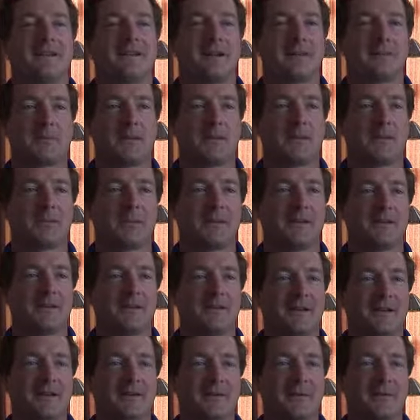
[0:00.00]
I'm Kirk
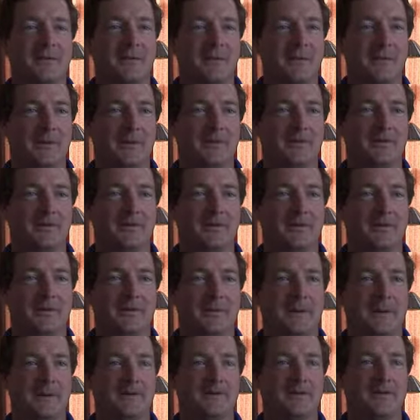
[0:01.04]
Bingenheimer with Be Sure
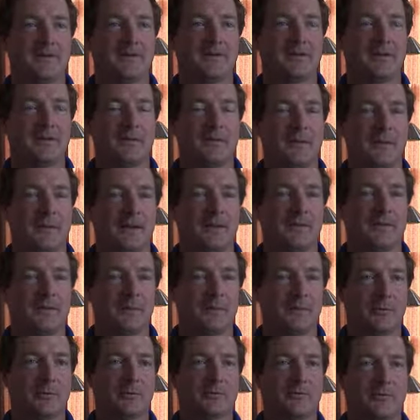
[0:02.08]
Inspections, and we have a
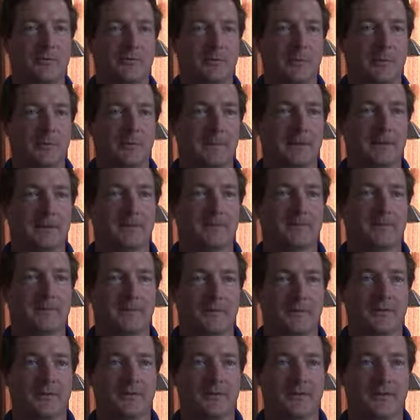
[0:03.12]
proven formula for
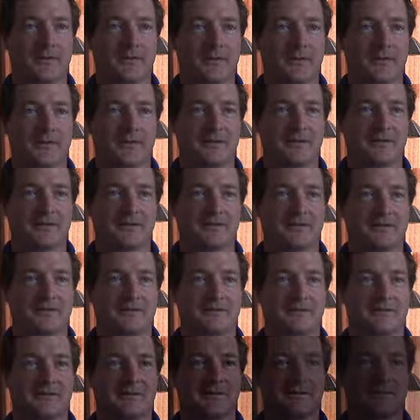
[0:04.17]
your success.
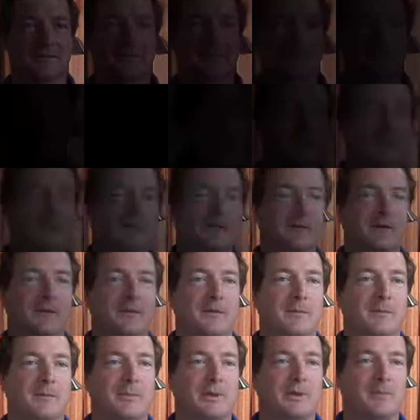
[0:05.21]
I've got all
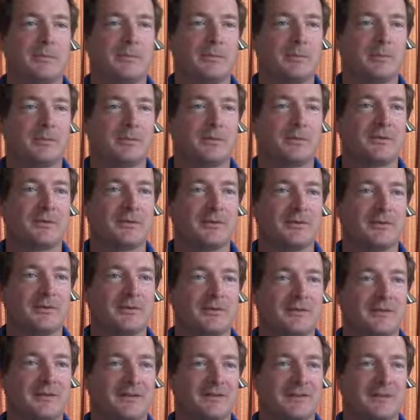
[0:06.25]
the bumps and
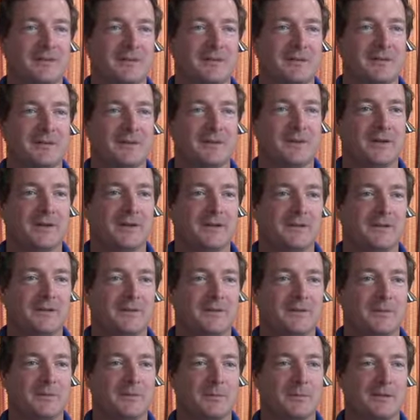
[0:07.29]
bruises along the way
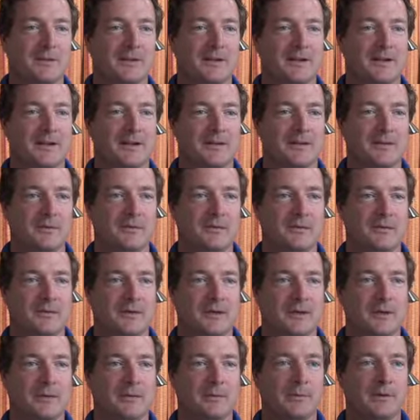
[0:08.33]
from learning how to
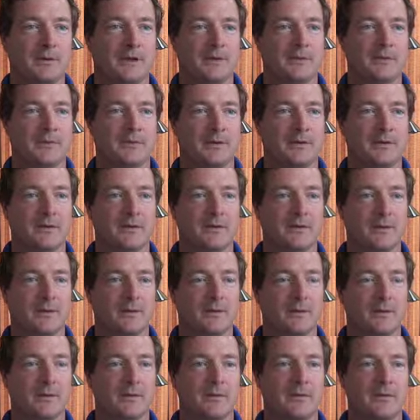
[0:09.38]
operate and run
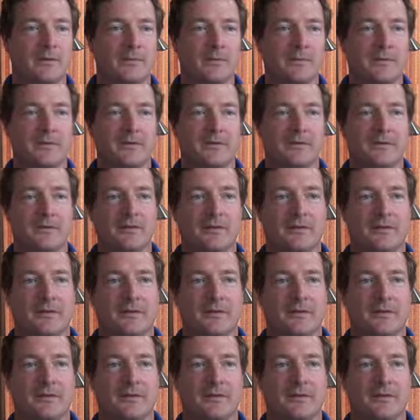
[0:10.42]
and grow this business.